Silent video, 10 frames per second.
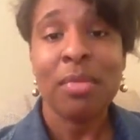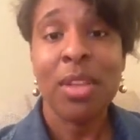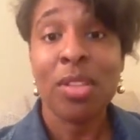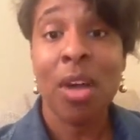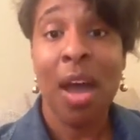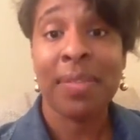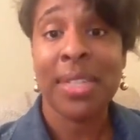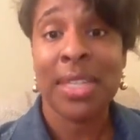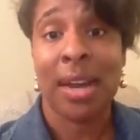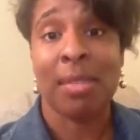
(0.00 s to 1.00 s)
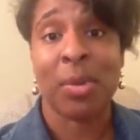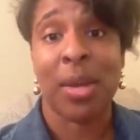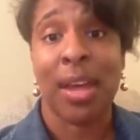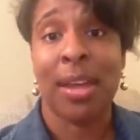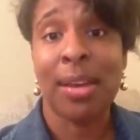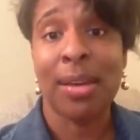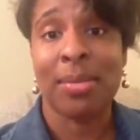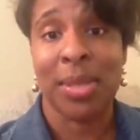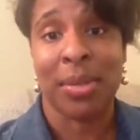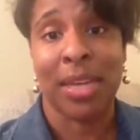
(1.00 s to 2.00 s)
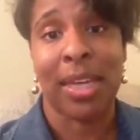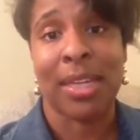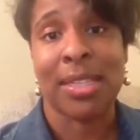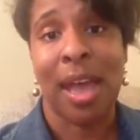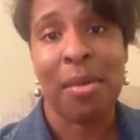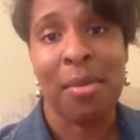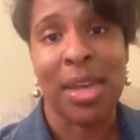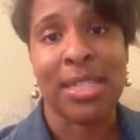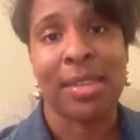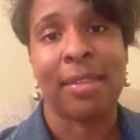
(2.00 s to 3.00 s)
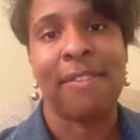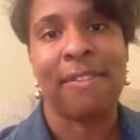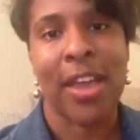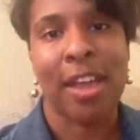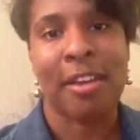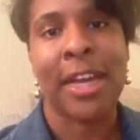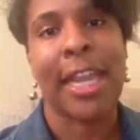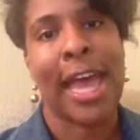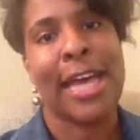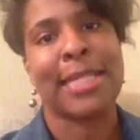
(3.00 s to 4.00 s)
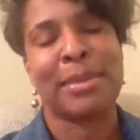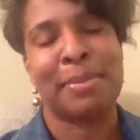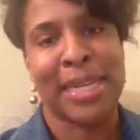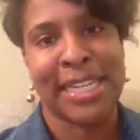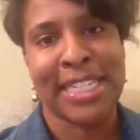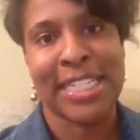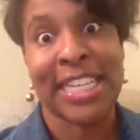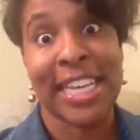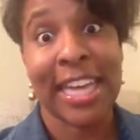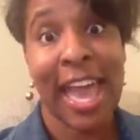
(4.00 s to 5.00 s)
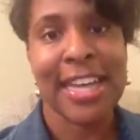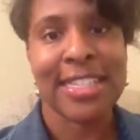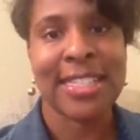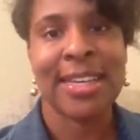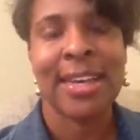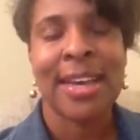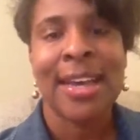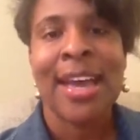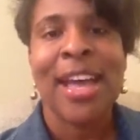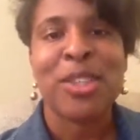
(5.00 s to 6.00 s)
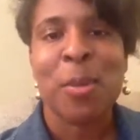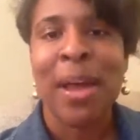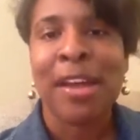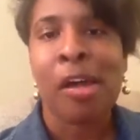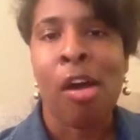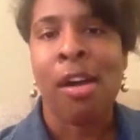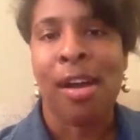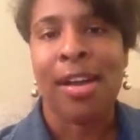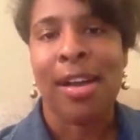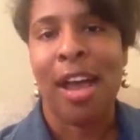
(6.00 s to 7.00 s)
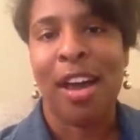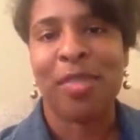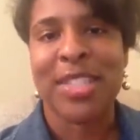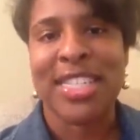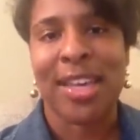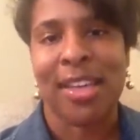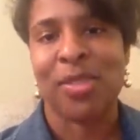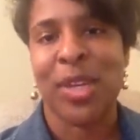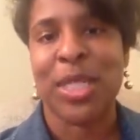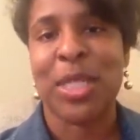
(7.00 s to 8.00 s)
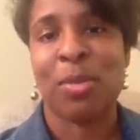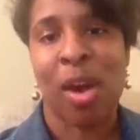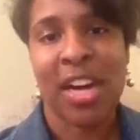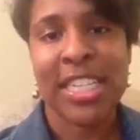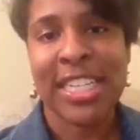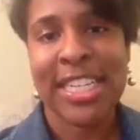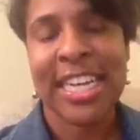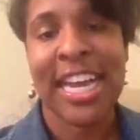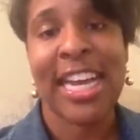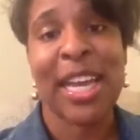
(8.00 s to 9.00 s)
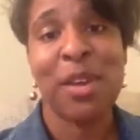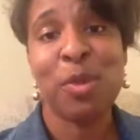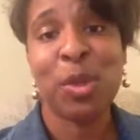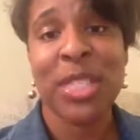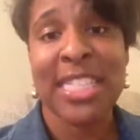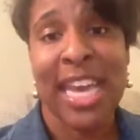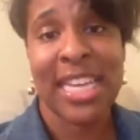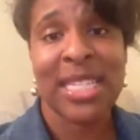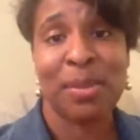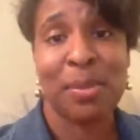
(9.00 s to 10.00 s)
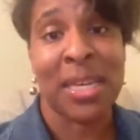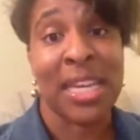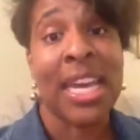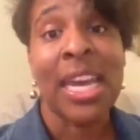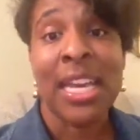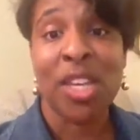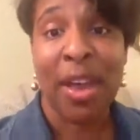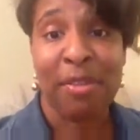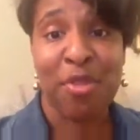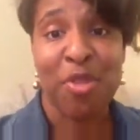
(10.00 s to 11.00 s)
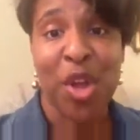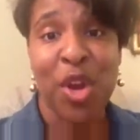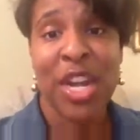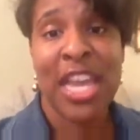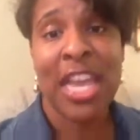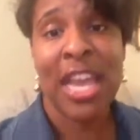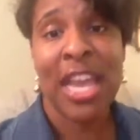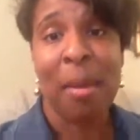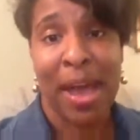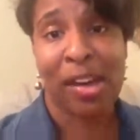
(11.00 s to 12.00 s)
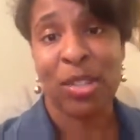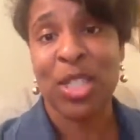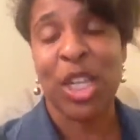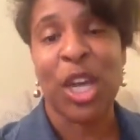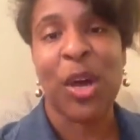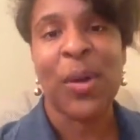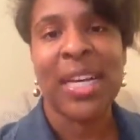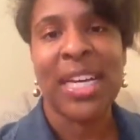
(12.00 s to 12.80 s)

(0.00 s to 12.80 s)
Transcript: So oftentimes what I end up doing is I wait to the very last minute to get gas. And so my car, I often say, is very smart, and it will say to me, you have 30 miles to go.